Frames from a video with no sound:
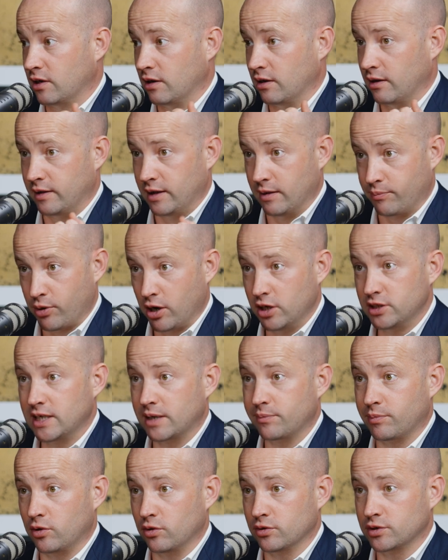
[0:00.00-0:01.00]
not only in the
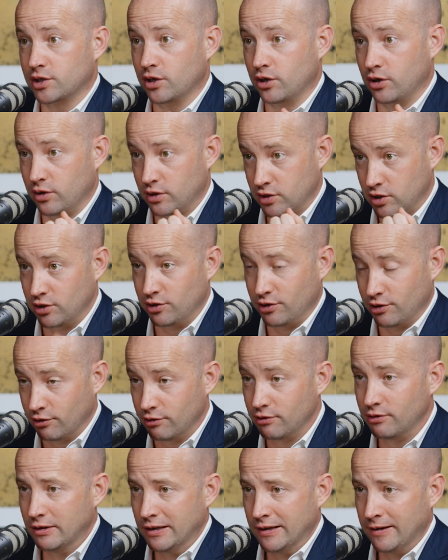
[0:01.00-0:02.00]
project but also to
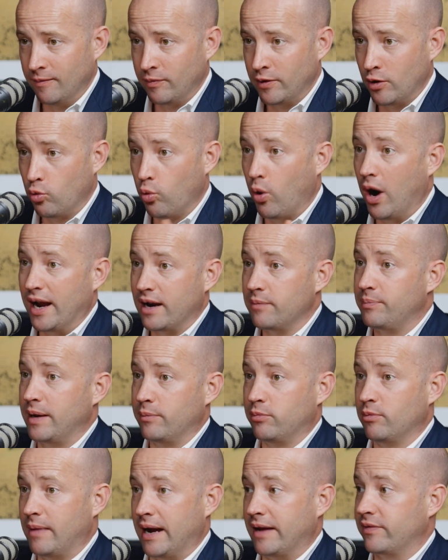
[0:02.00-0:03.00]
you. Why do
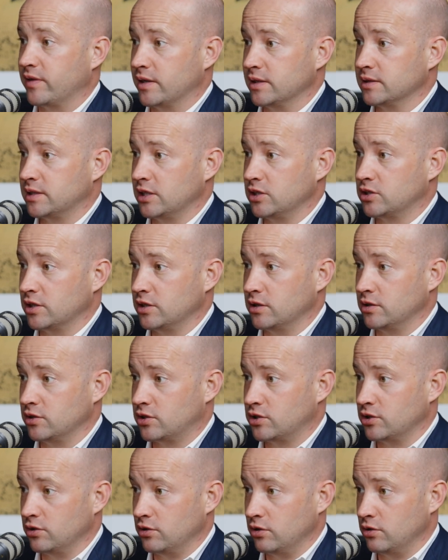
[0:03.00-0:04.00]
people make the decision
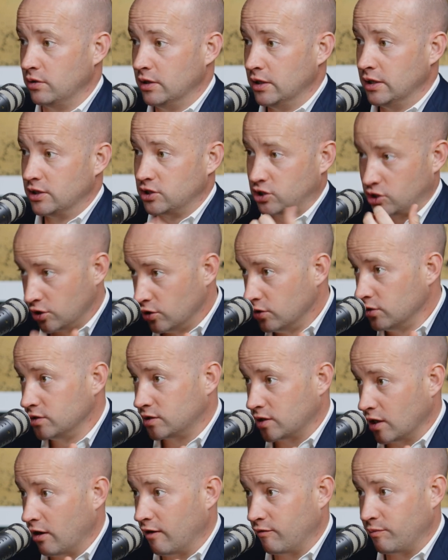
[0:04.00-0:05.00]
to
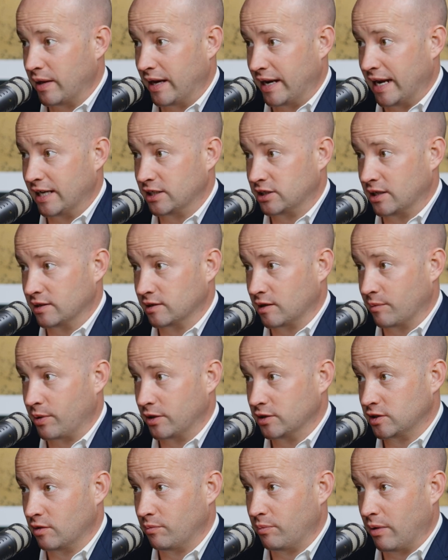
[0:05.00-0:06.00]
choose an off-plan agent as
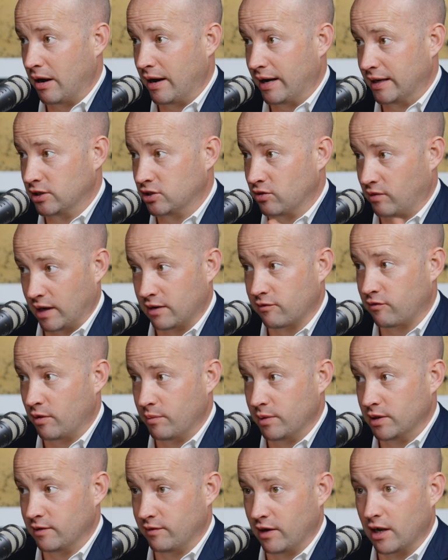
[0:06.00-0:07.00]
opposed to buying direct
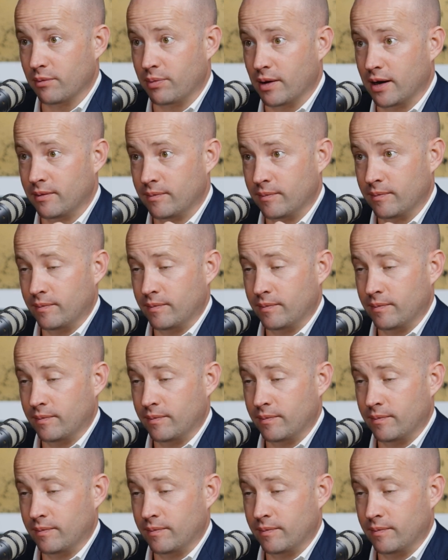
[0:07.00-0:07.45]
from a developer?